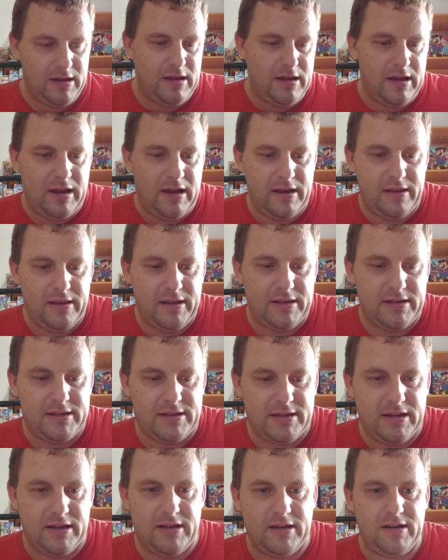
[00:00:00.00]
and this
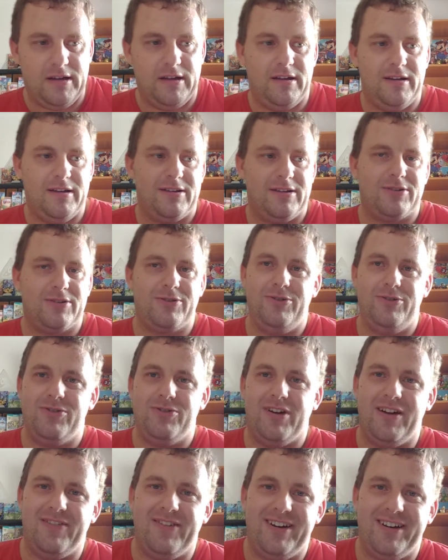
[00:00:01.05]

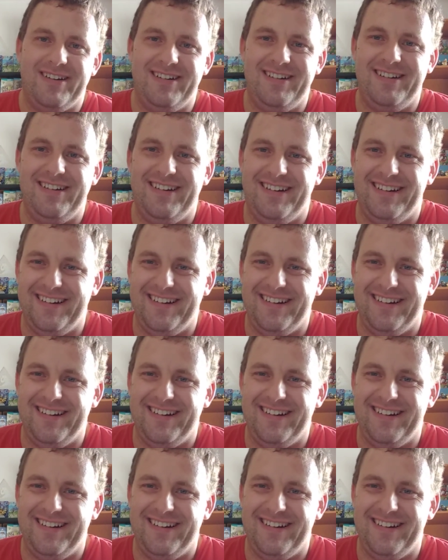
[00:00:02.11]
screwdriver